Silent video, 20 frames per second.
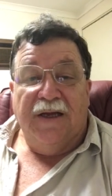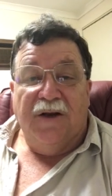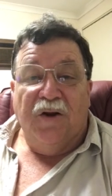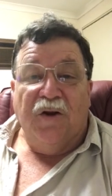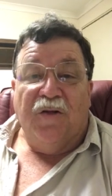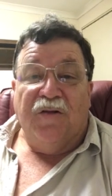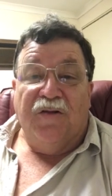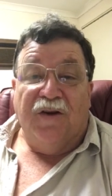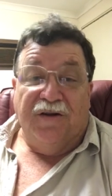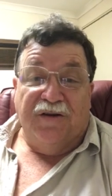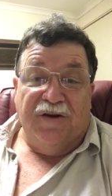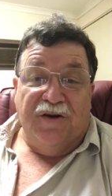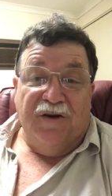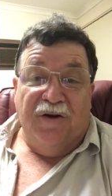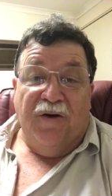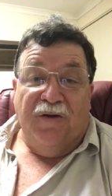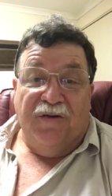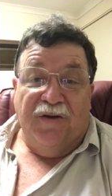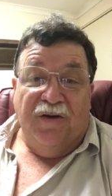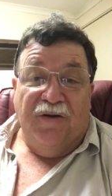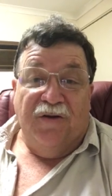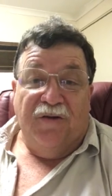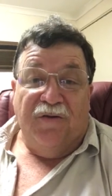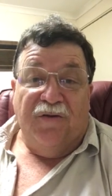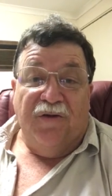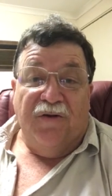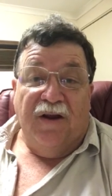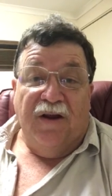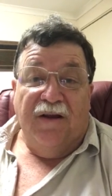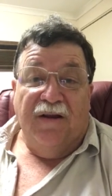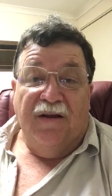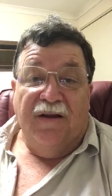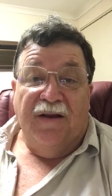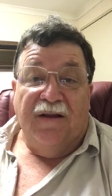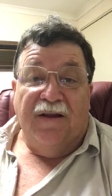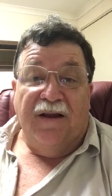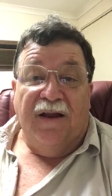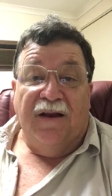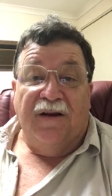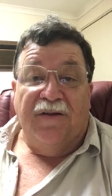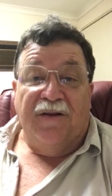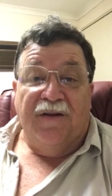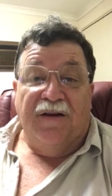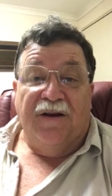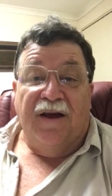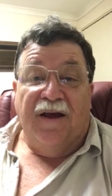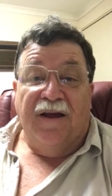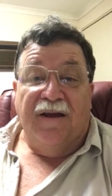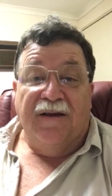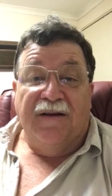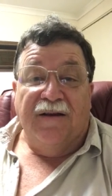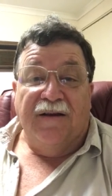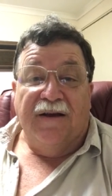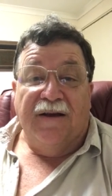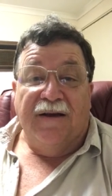not such a nice industry at the end of the day.